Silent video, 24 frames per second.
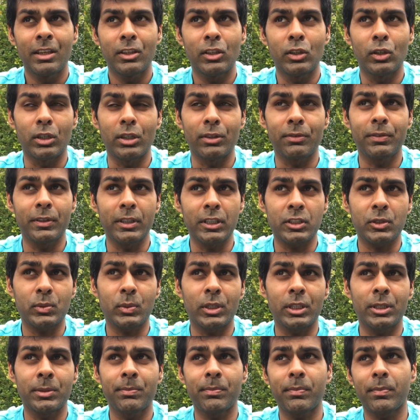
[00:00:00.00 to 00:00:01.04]
you know, the first
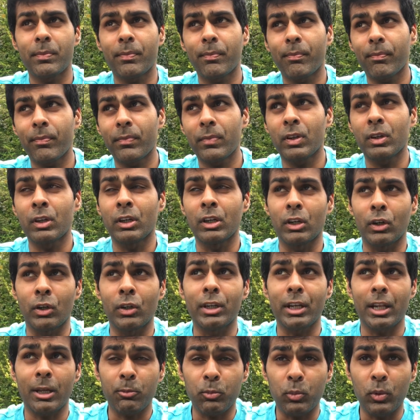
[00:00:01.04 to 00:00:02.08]
one
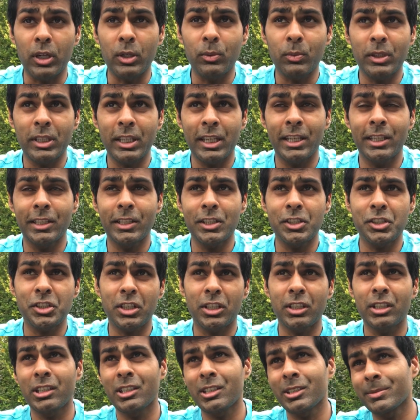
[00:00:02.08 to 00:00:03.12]
on lap 1 when they hit each
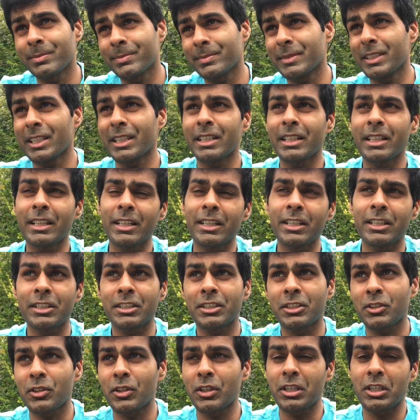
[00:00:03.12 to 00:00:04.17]
other, yeah,
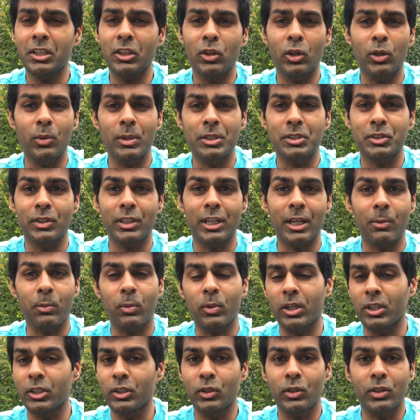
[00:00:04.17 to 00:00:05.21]
it's tricky always on lap
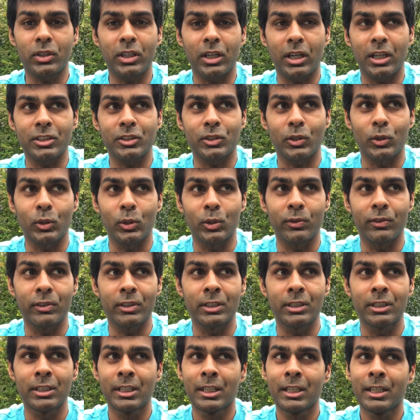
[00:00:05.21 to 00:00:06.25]
1. You got cars all
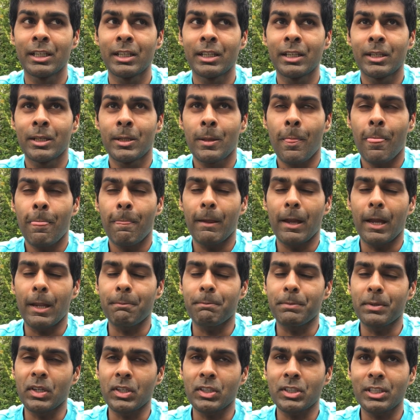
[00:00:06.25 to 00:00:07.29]
over,
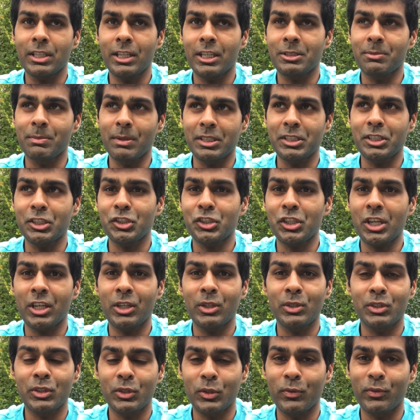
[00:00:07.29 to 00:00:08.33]
and personally, as much as
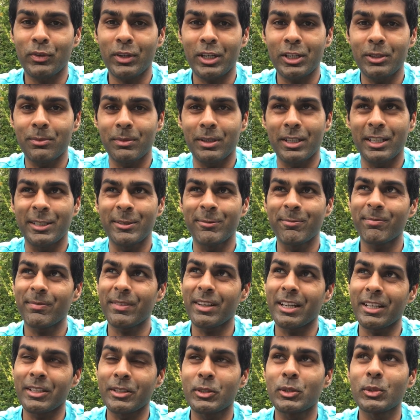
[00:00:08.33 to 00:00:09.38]
Checo's a good friend of mine,
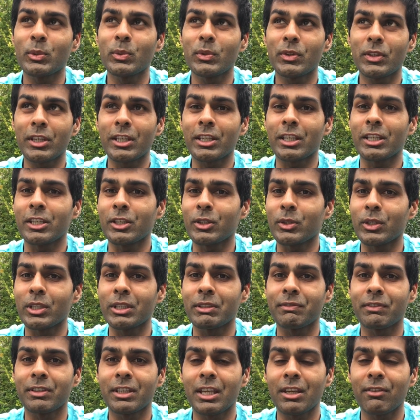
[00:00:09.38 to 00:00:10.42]
I do think he could
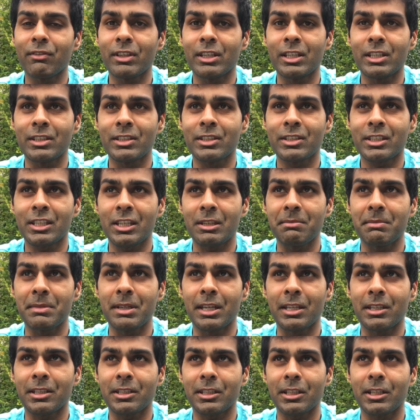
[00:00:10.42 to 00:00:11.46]
have given his
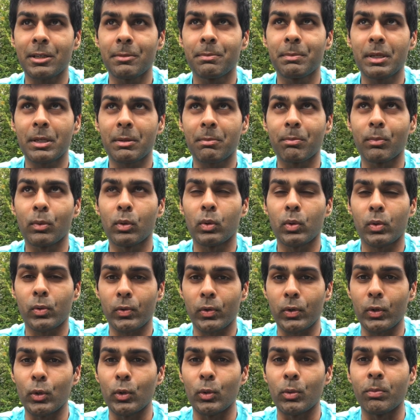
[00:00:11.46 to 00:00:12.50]
teammate a bit more
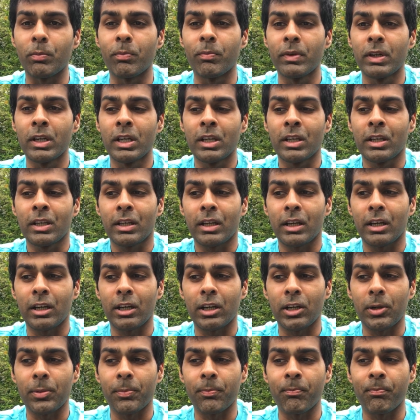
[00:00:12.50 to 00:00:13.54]
room
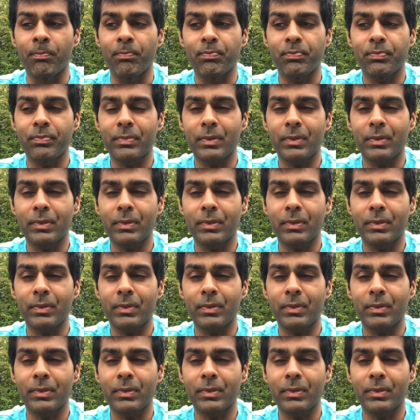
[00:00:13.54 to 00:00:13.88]
on